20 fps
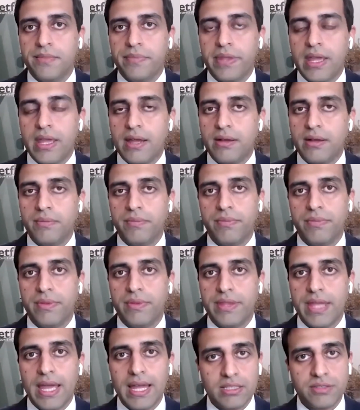Now,
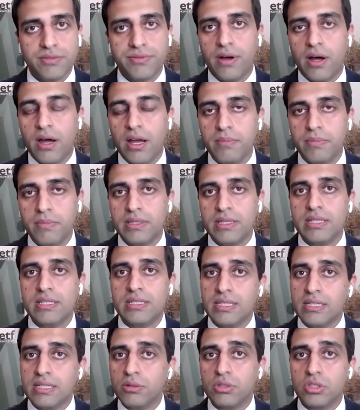that's fine, but there's
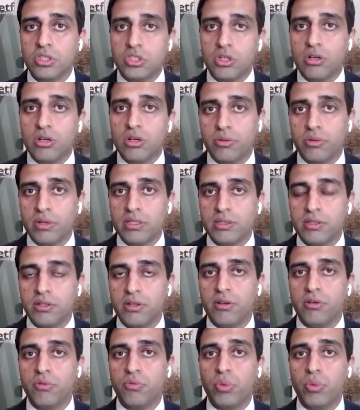single stock risk. You
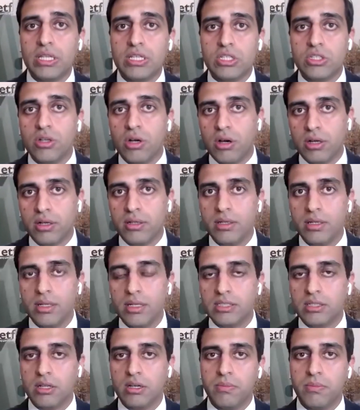know, which stock is
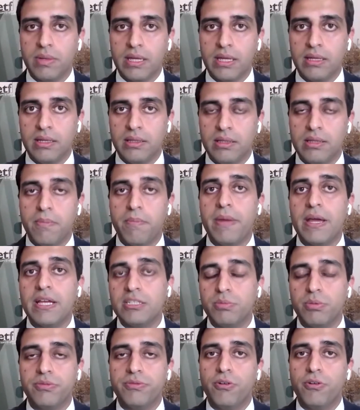going to be the best
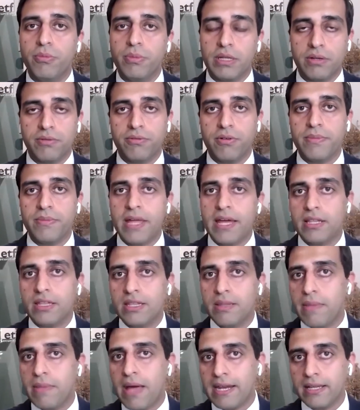performing from that
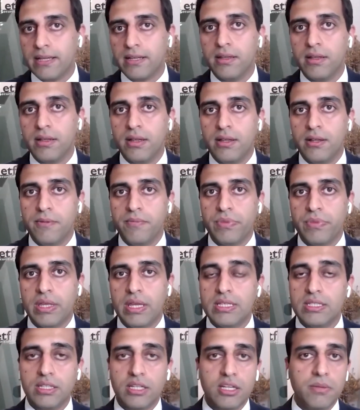thematic? Is it
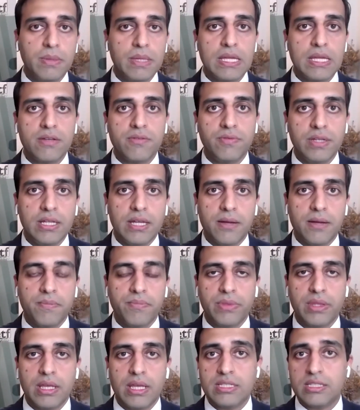going to be NVIDIA?
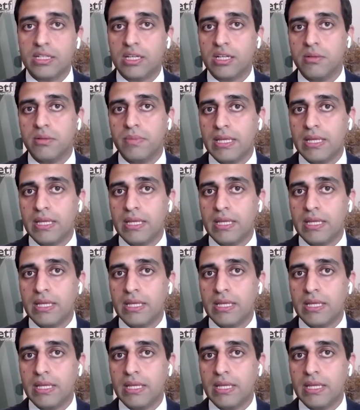Is it going to be